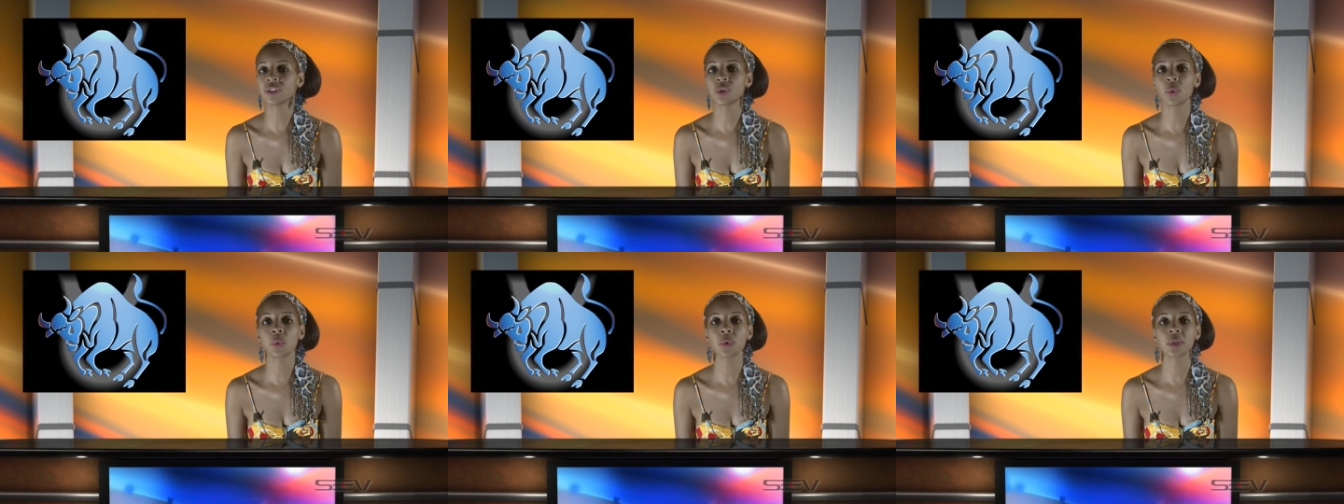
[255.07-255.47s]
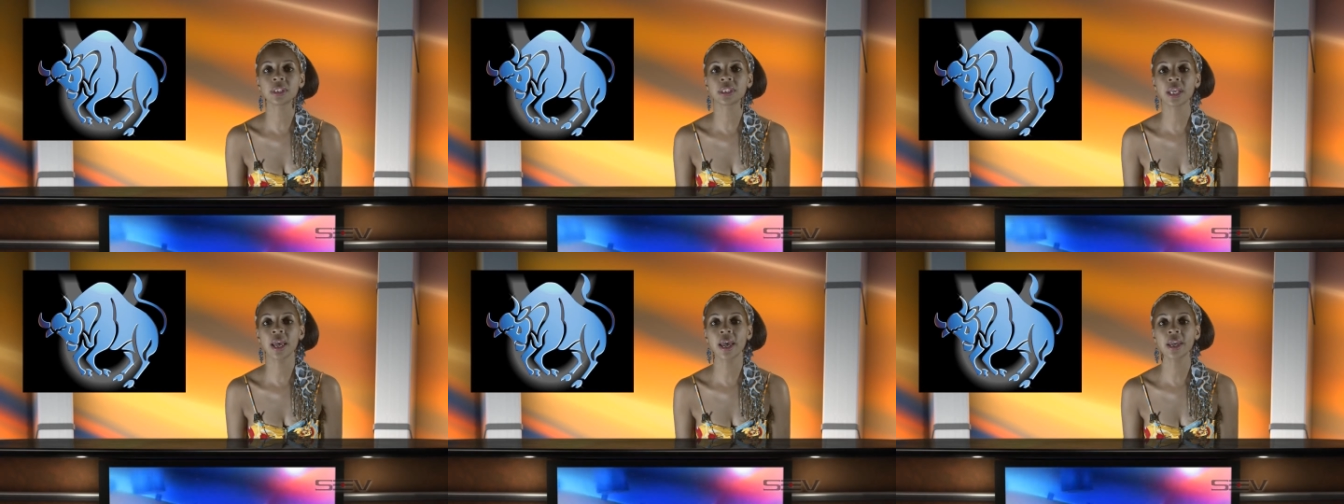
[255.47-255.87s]

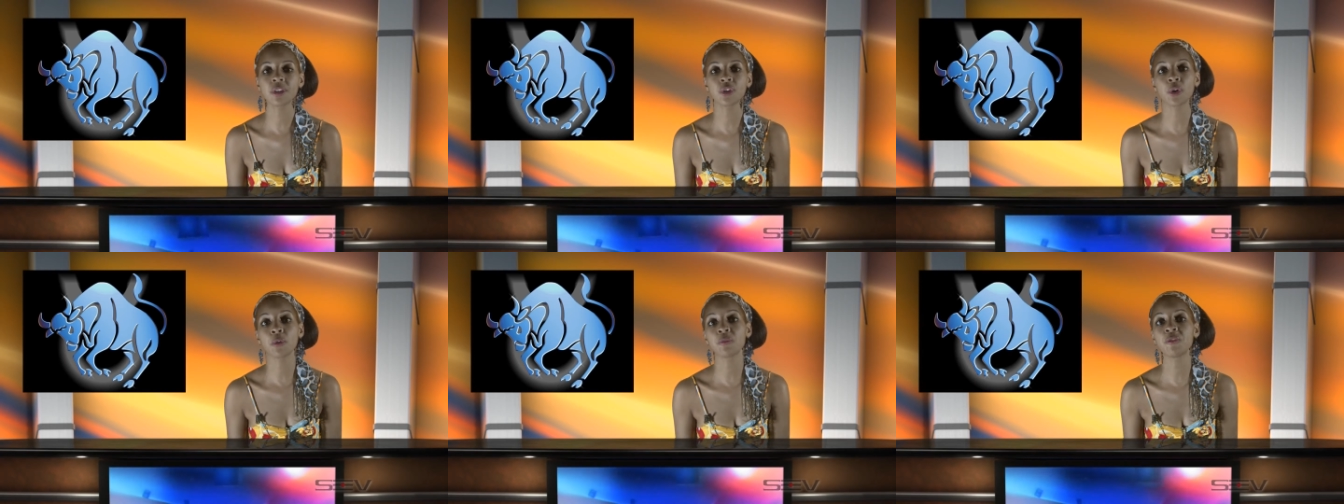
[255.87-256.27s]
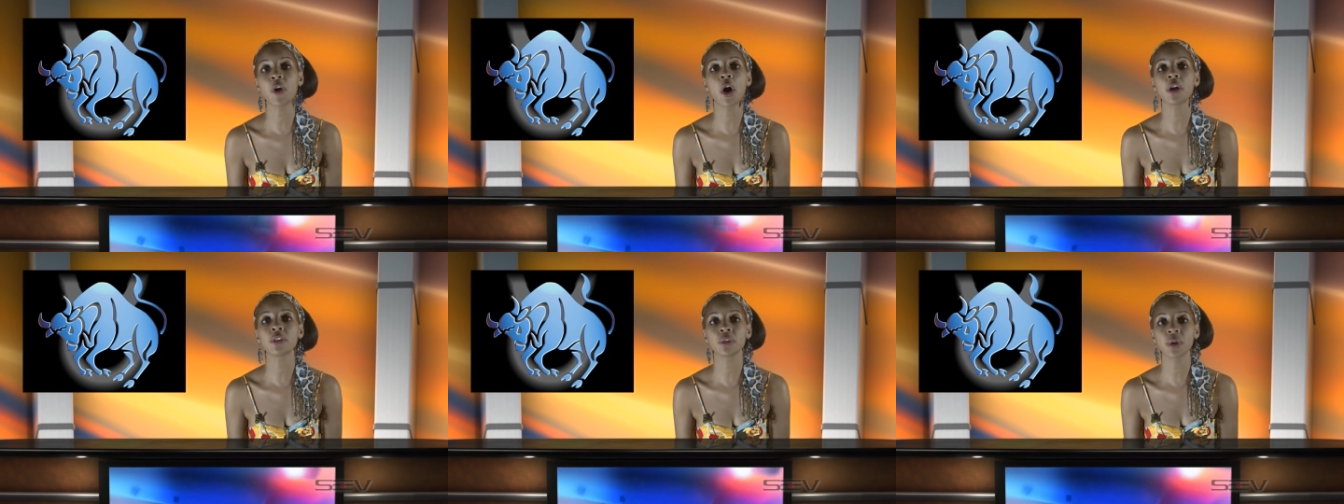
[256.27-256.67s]
Taurus and your
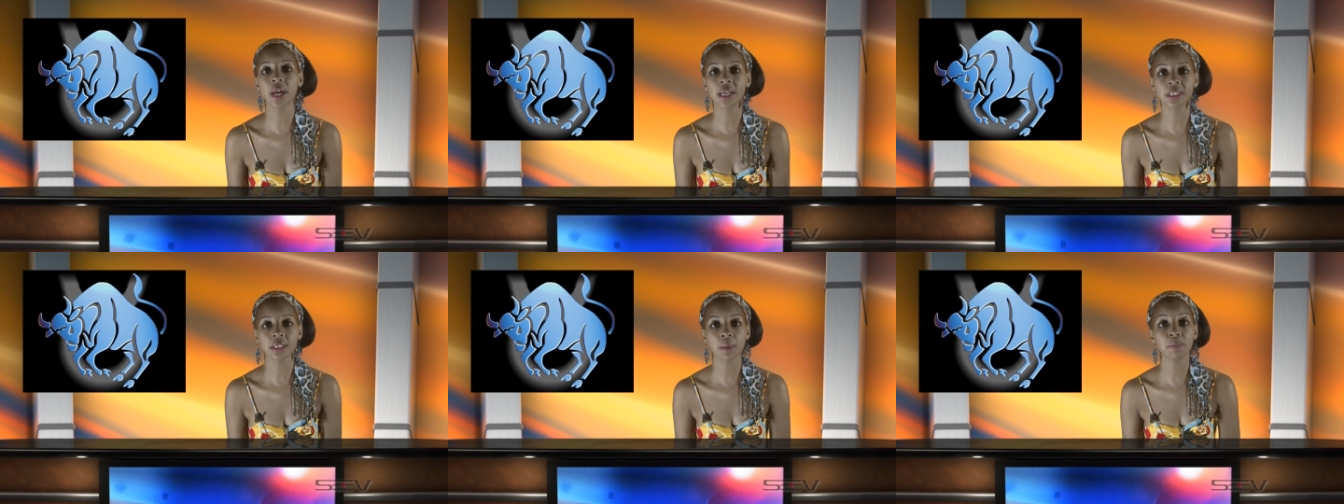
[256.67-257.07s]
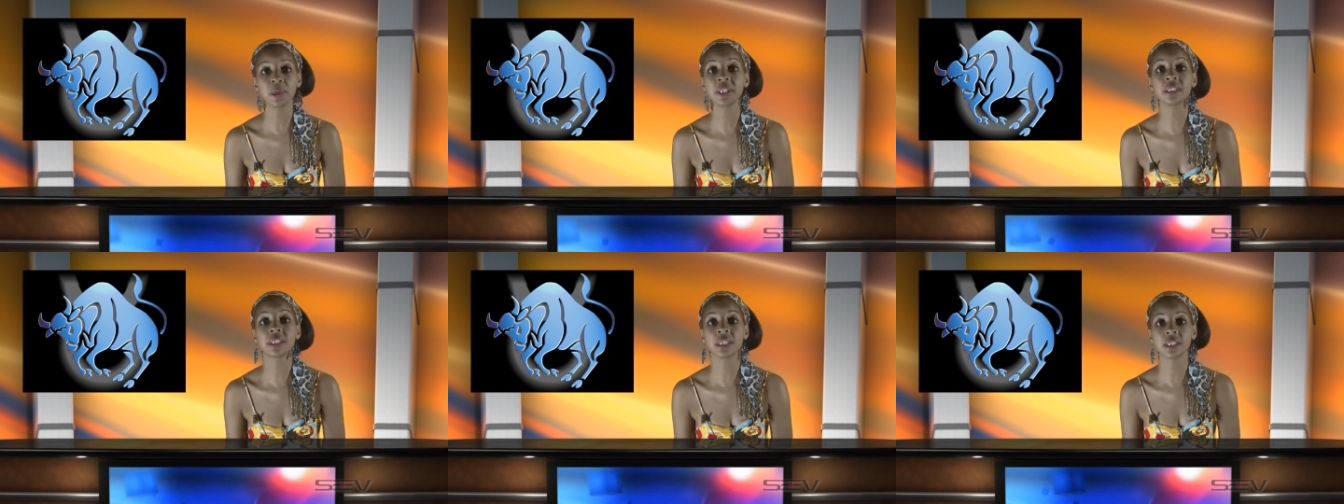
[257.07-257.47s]
father has a
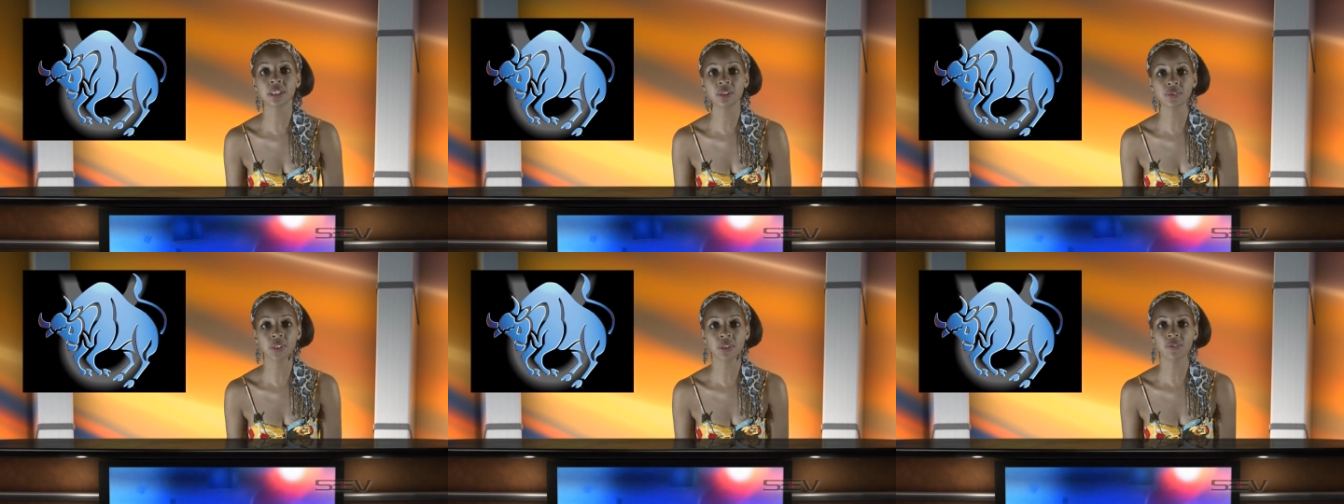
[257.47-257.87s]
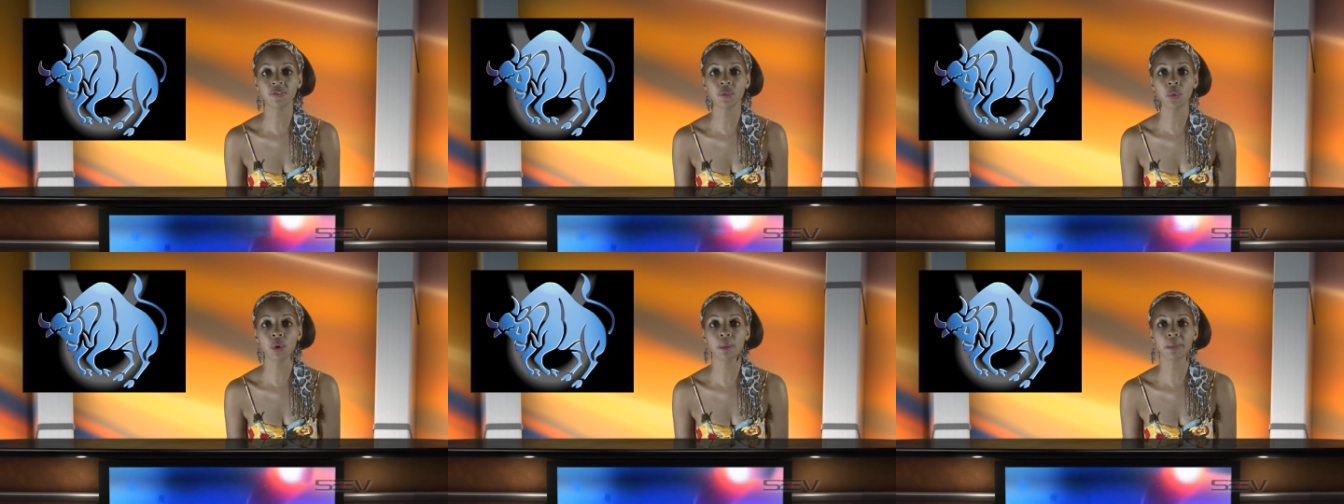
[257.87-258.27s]
business of some
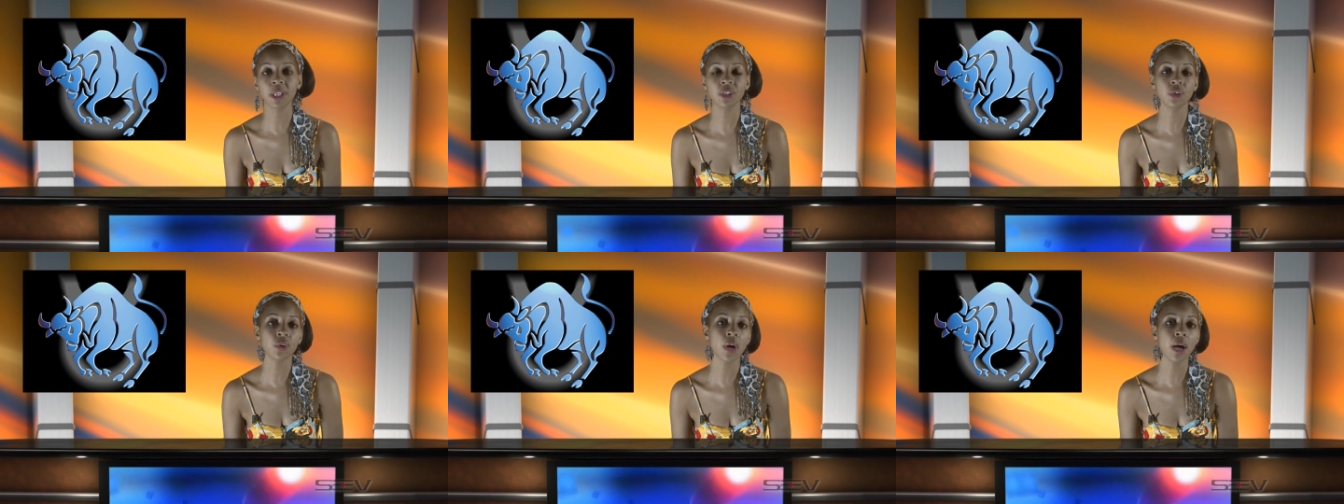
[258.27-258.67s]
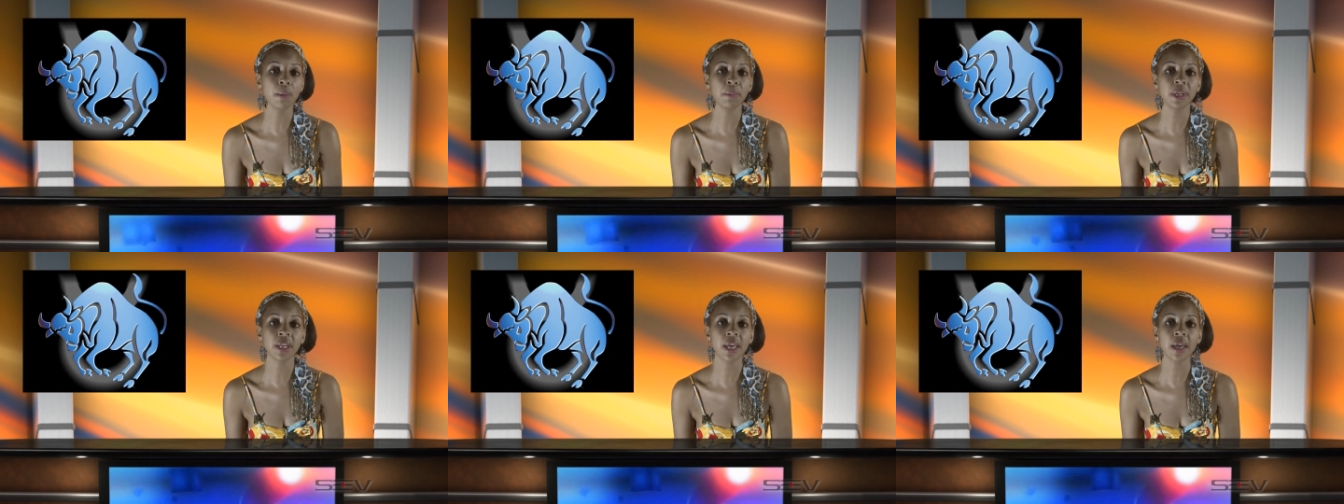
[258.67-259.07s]
form and you're
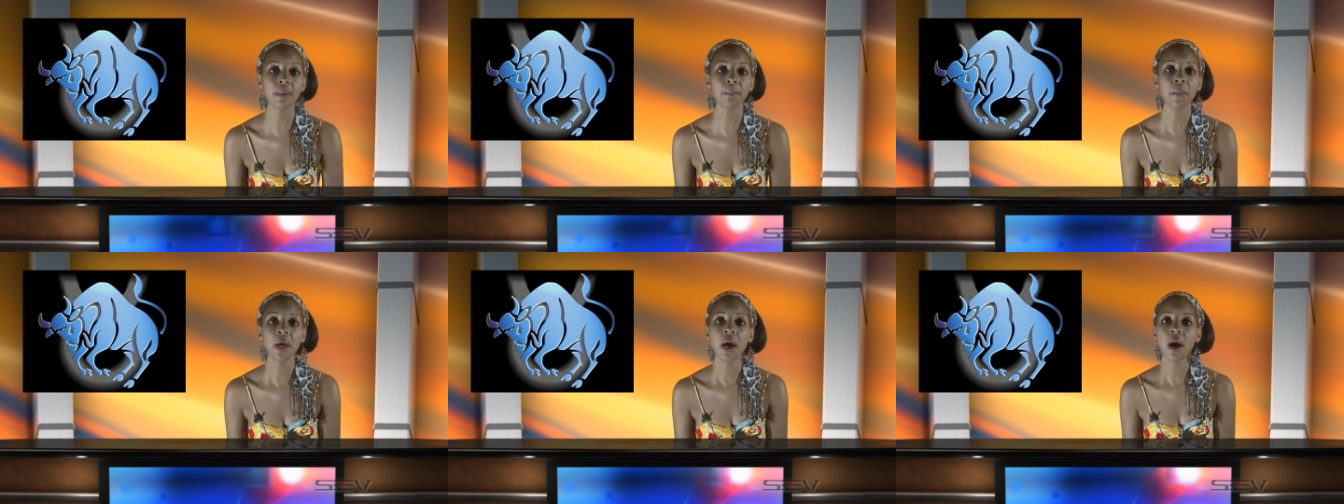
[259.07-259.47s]
helping him